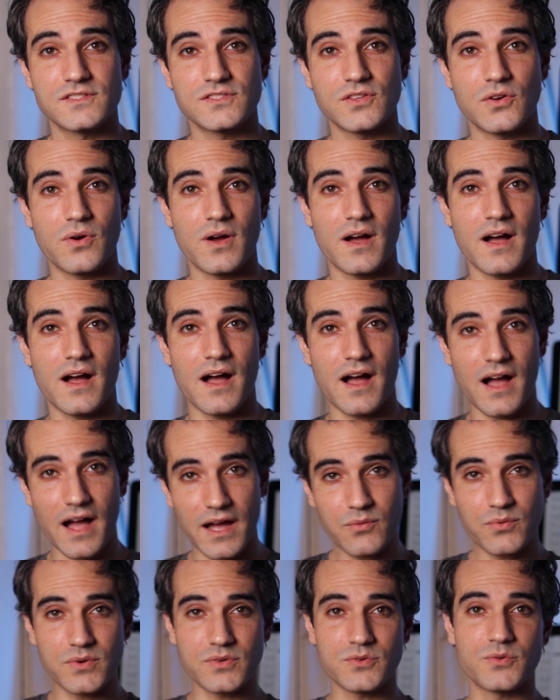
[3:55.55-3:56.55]
so
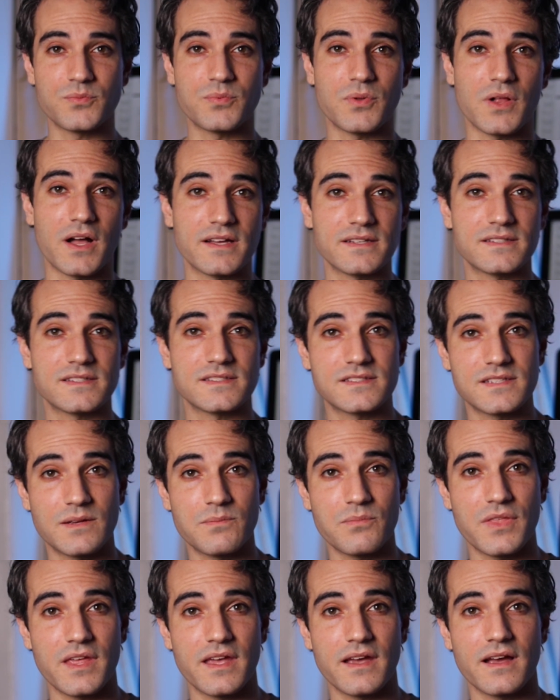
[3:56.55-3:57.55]
I want to apply it to
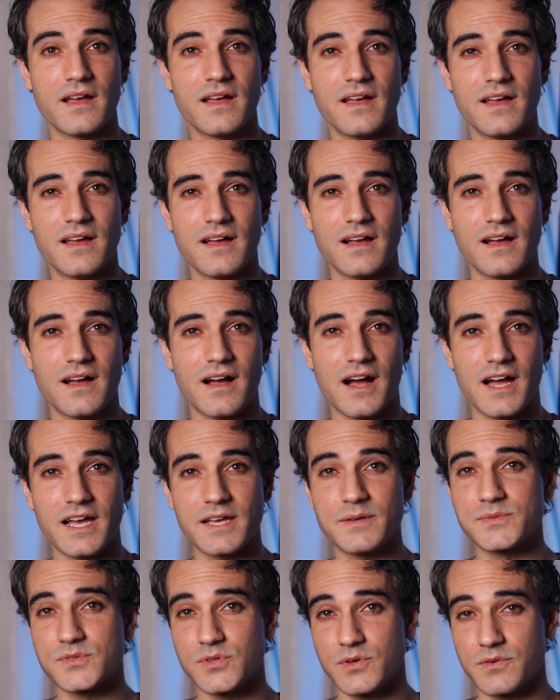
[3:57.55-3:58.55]
something
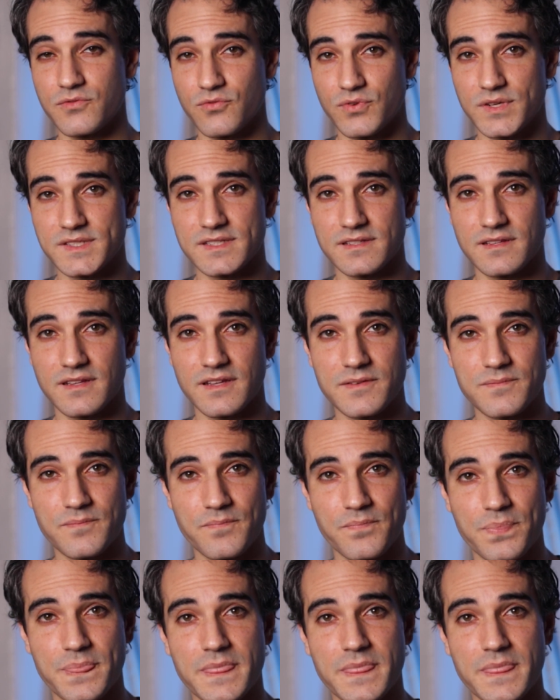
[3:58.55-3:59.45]
I observed recently.